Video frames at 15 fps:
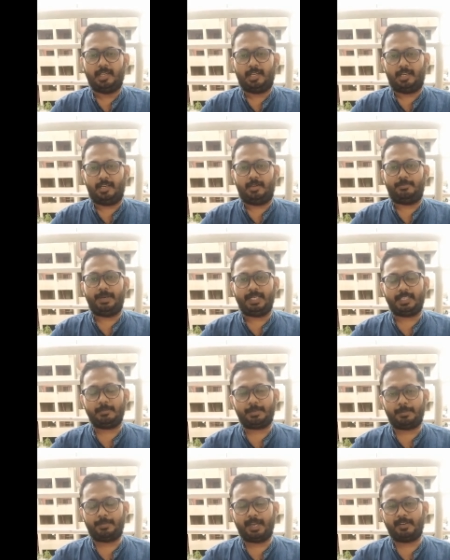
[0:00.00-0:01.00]
better
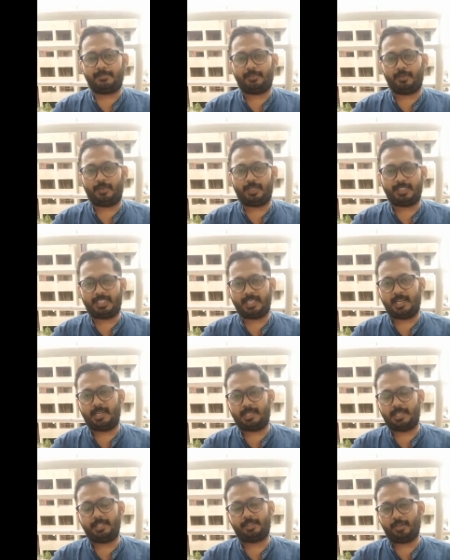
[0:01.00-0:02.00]
prepare for
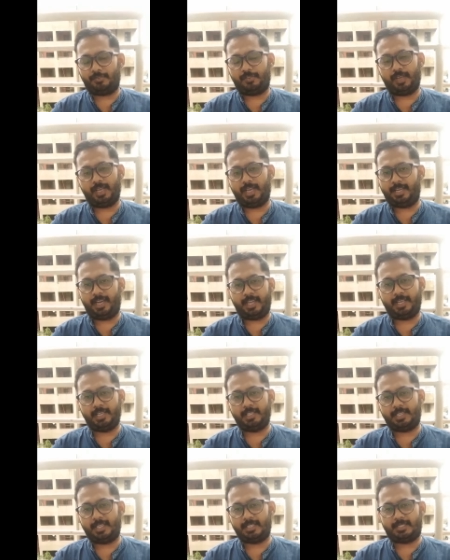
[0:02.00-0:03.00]
GRE, TOEFL and
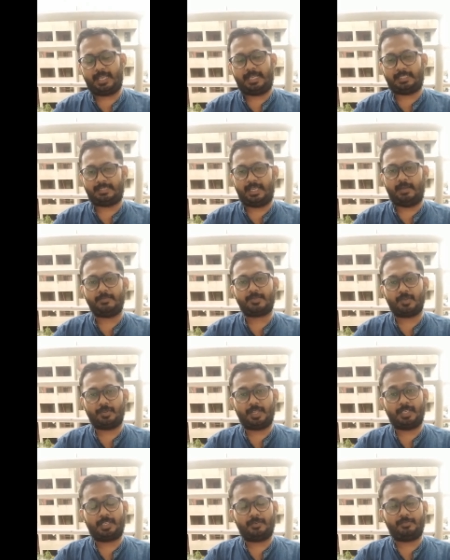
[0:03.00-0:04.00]
IELTS exams, so
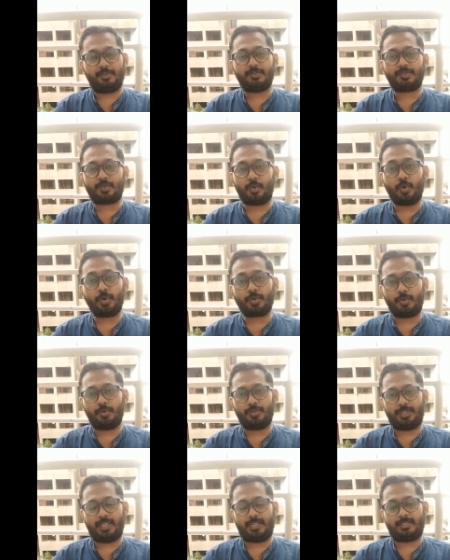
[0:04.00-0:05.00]
that if you score
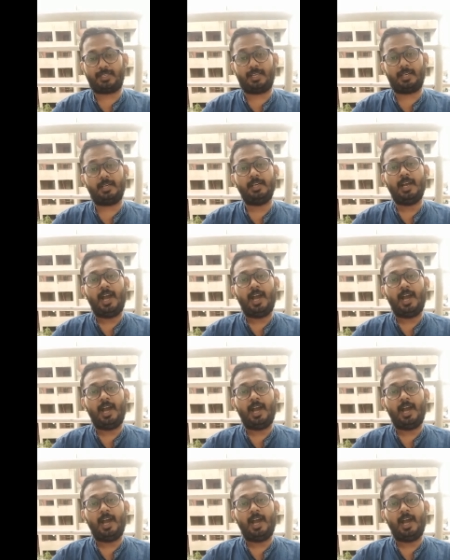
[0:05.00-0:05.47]
good, there is a